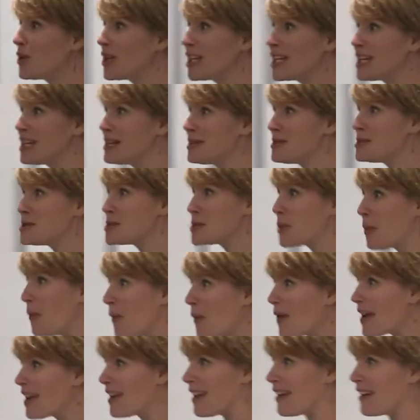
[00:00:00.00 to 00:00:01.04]
really
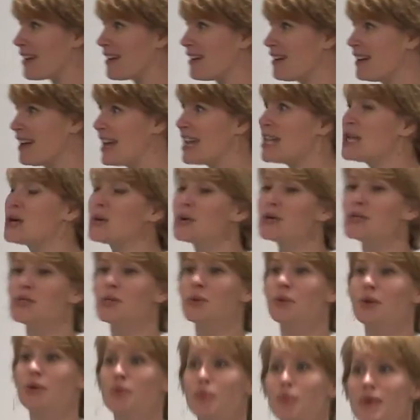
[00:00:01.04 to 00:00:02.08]
enjoy, and you could
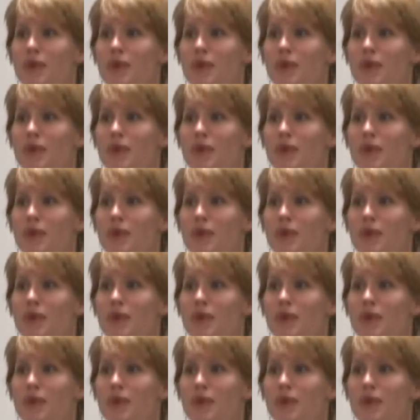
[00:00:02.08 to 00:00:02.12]
do it